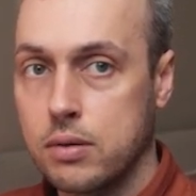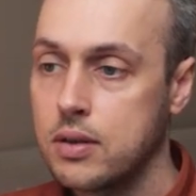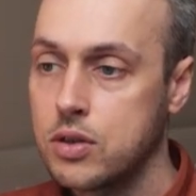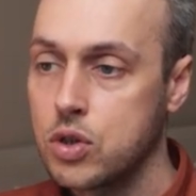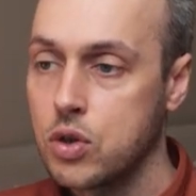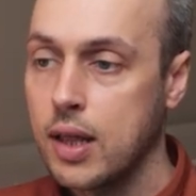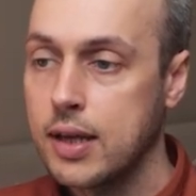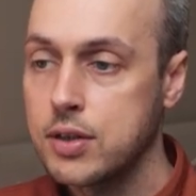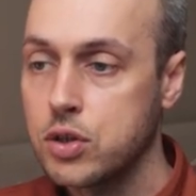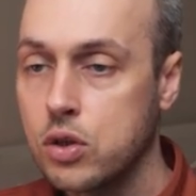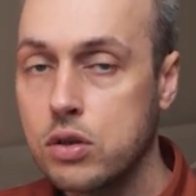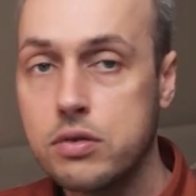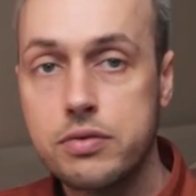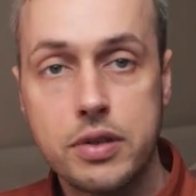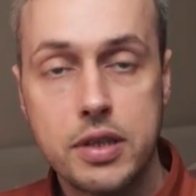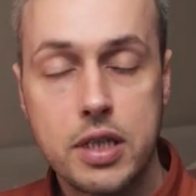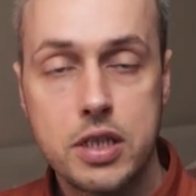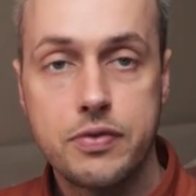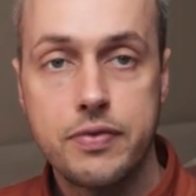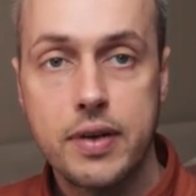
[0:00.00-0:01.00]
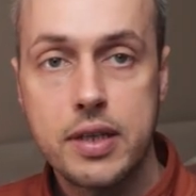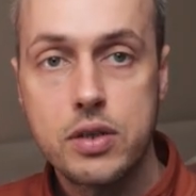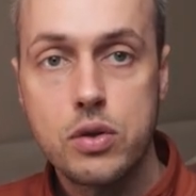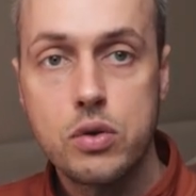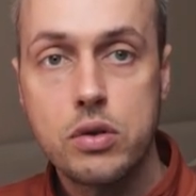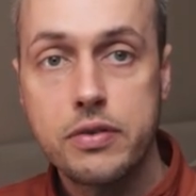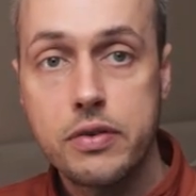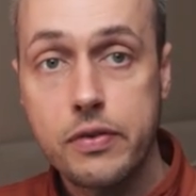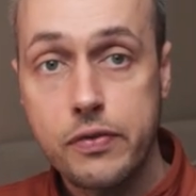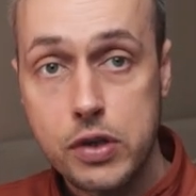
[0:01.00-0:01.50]
So that's all for this
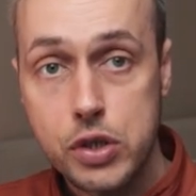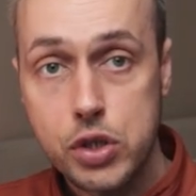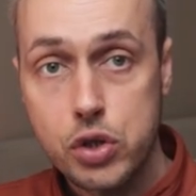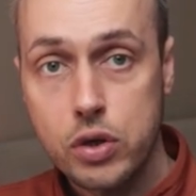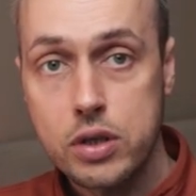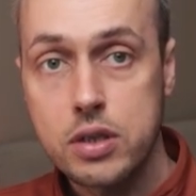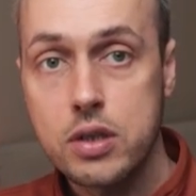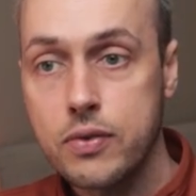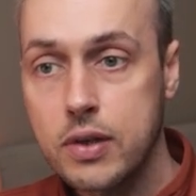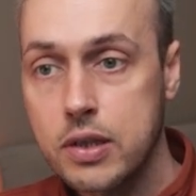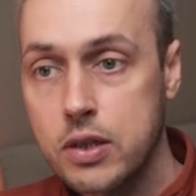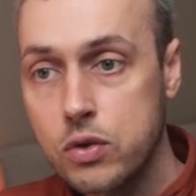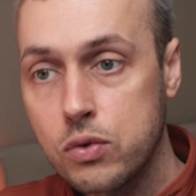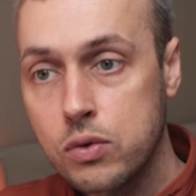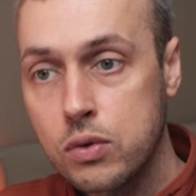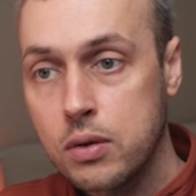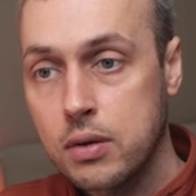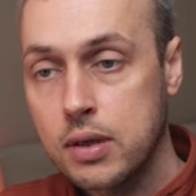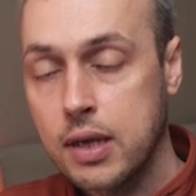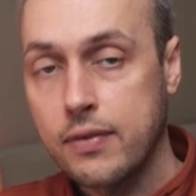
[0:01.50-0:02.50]
video. If you've enjoyed the video,